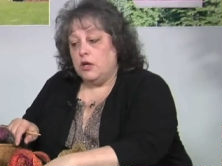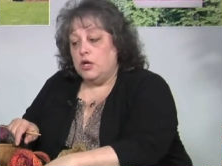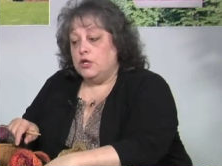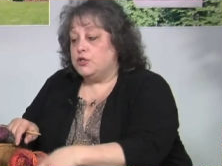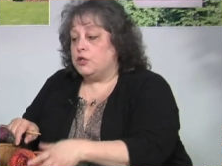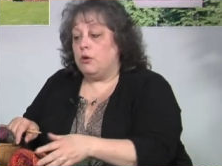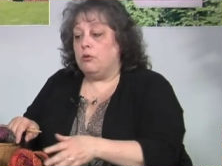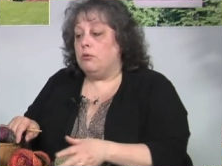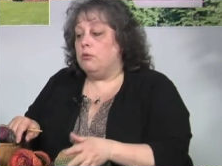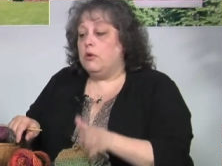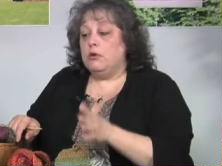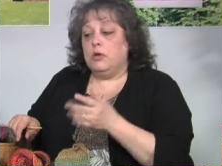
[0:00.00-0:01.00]

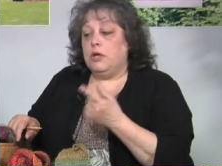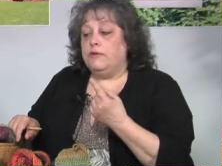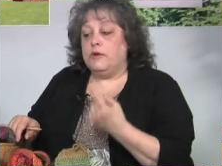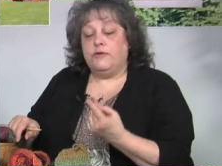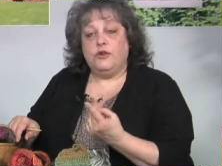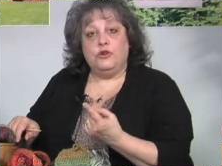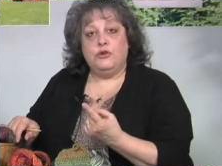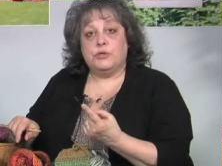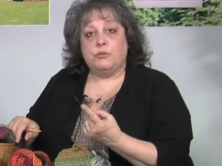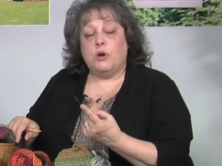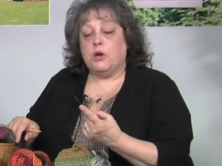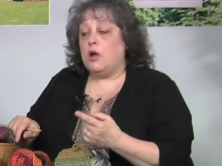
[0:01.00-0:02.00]
So even if you use
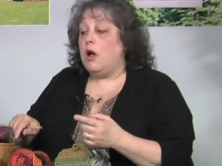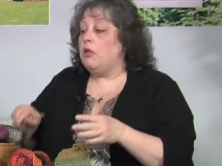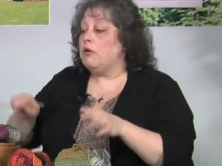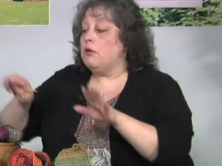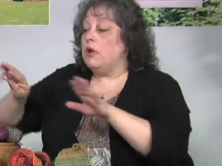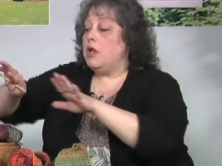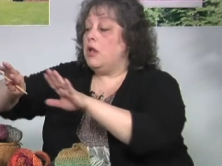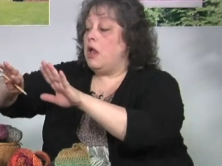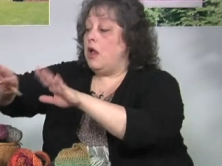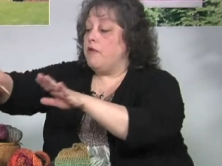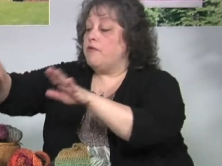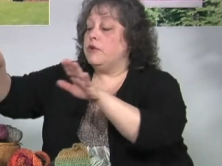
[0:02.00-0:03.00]
one color,
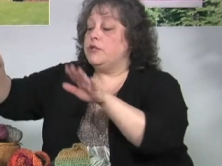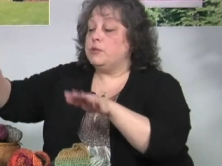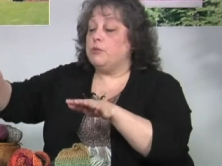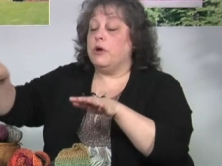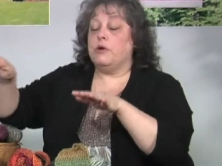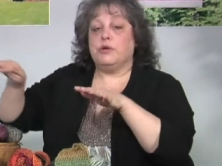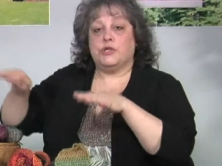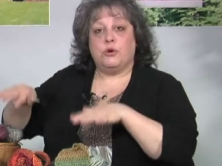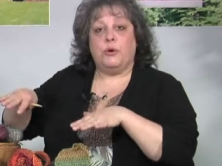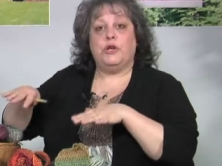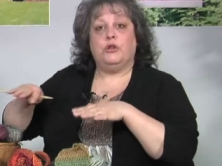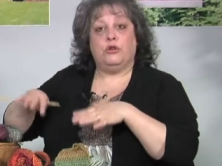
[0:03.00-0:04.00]
every square is
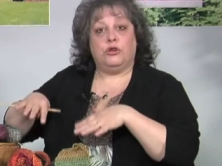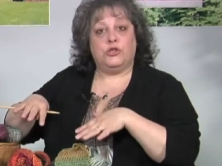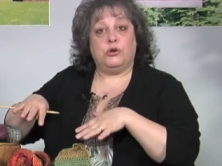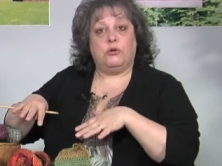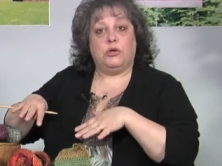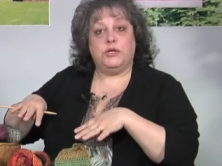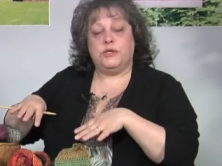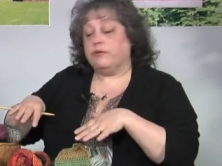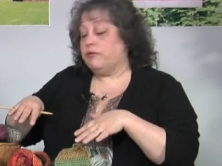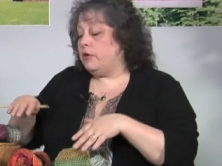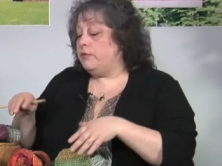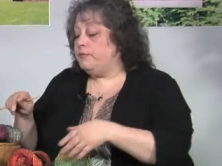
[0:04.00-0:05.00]
going to look totally
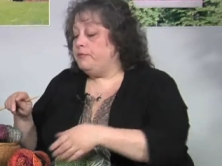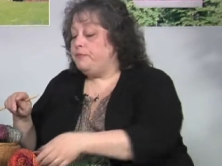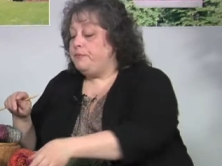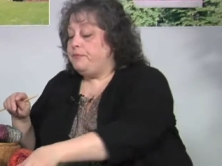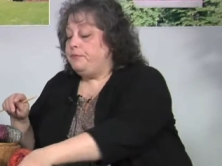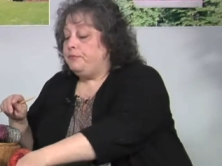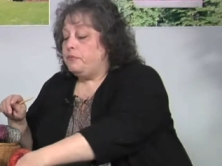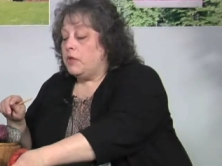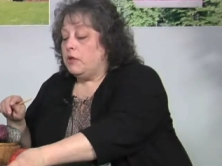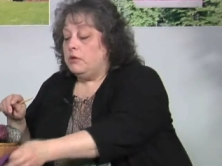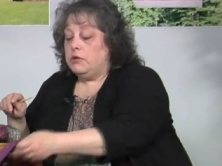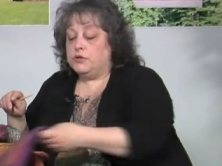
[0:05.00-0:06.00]
different.
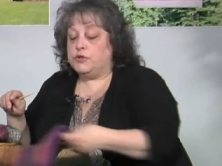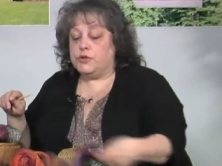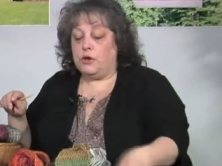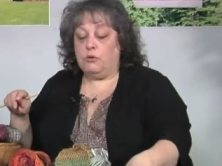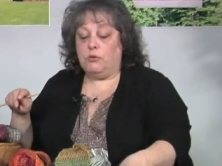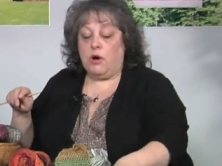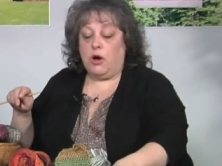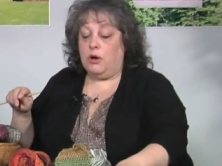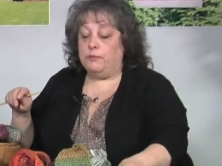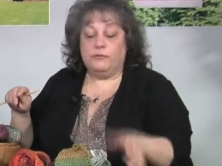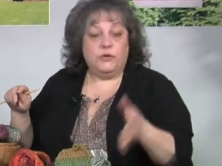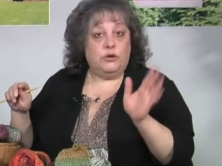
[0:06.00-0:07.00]
So
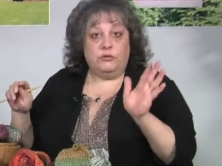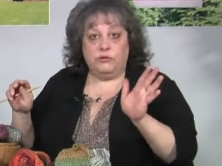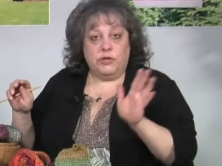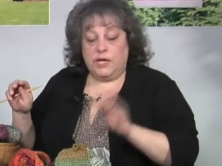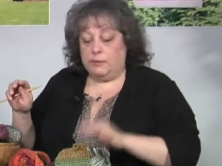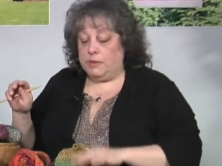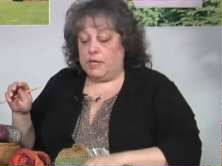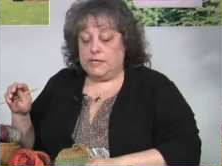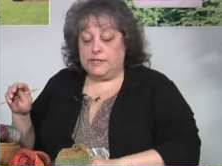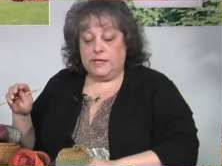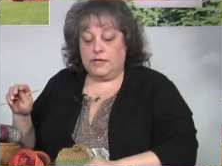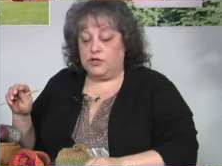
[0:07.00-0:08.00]
um, you keep it
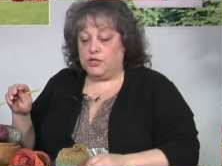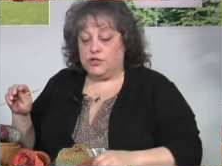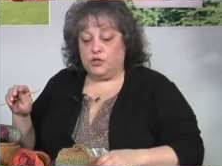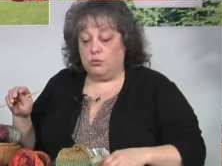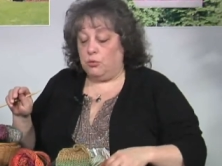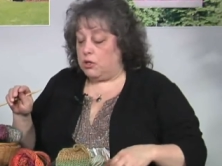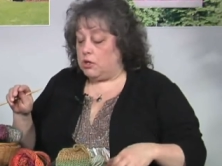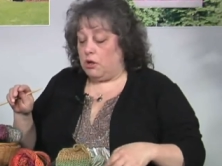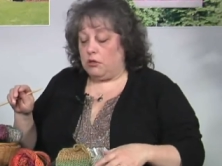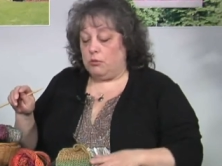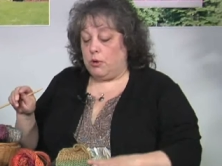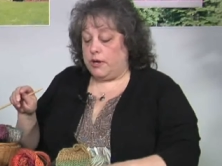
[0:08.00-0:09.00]
easy and just do one
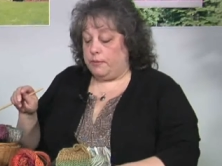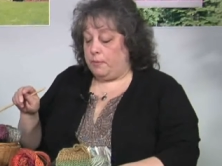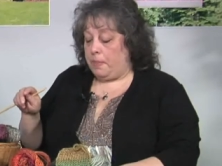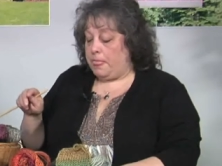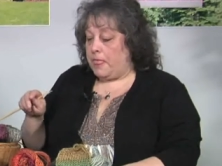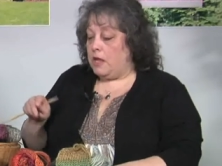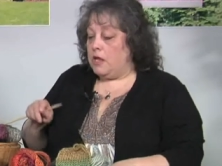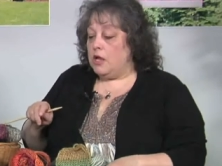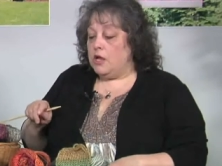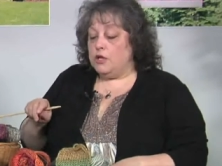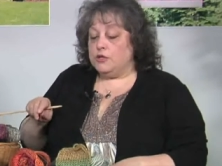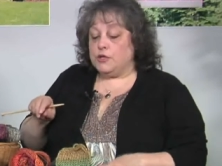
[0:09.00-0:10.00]
colorway.
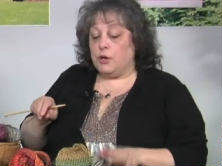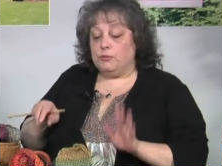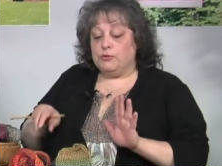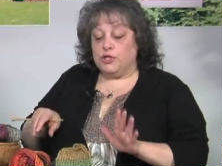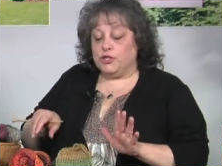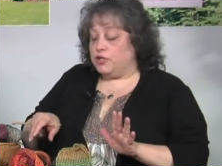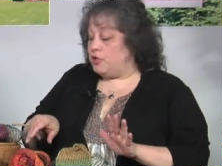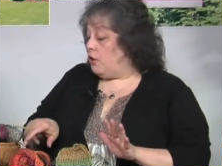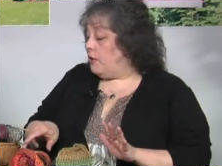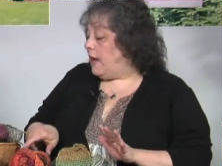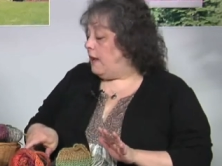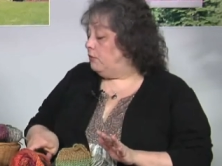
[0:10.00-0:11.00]
So to
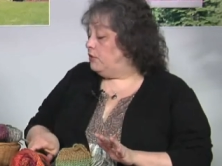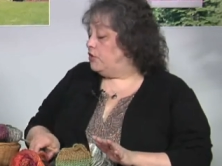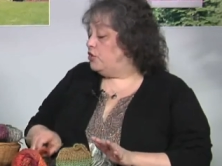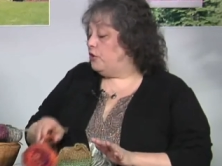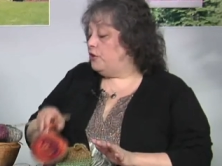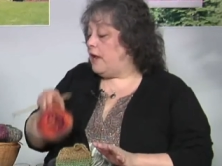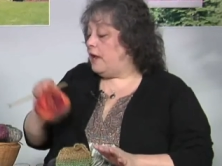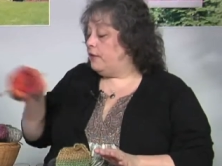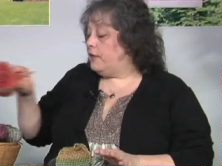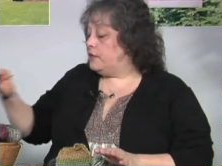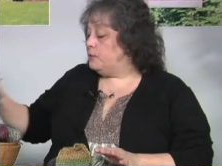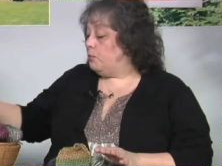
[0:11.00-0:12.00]
start out, to show you how
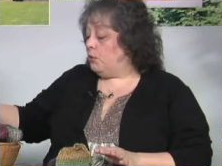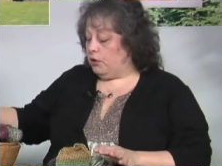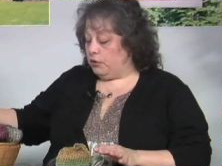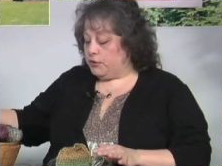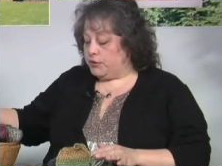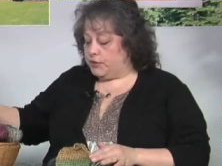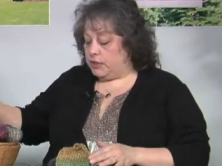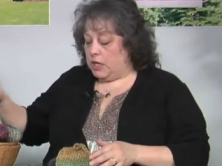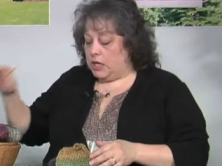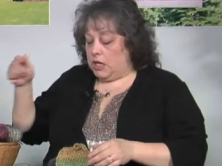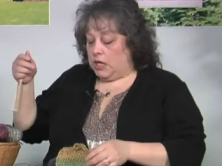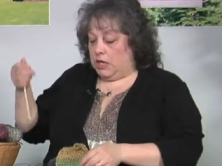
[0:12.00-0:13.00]
this works,
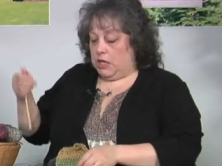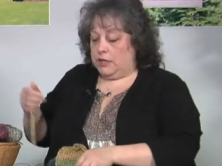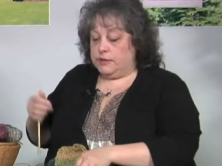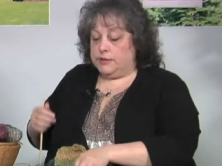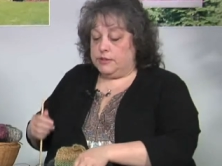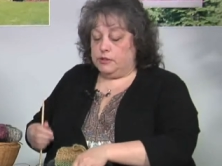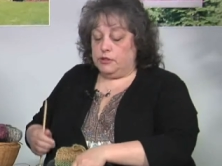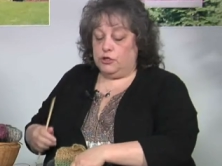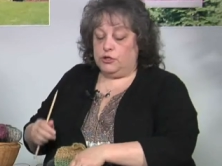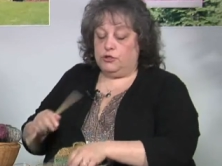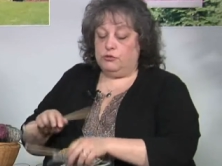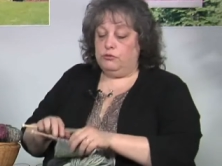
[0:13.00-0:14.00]
is
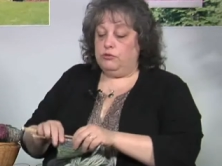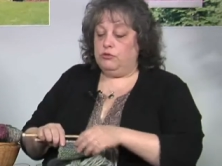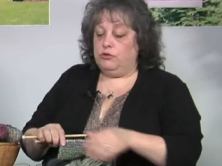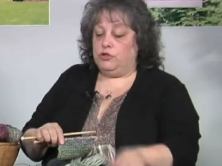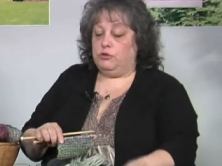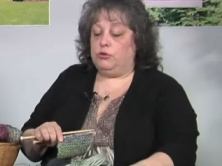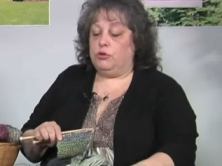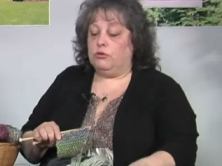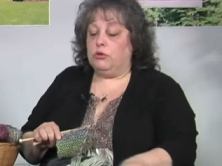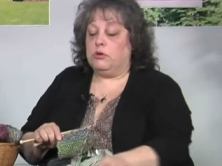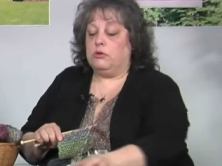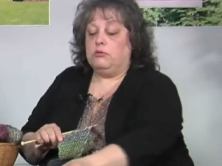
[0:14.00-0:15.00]
you do your
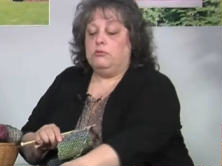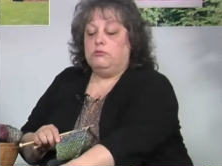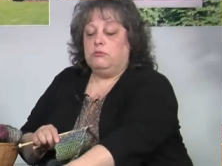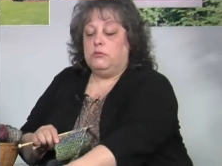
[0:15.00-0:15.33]
little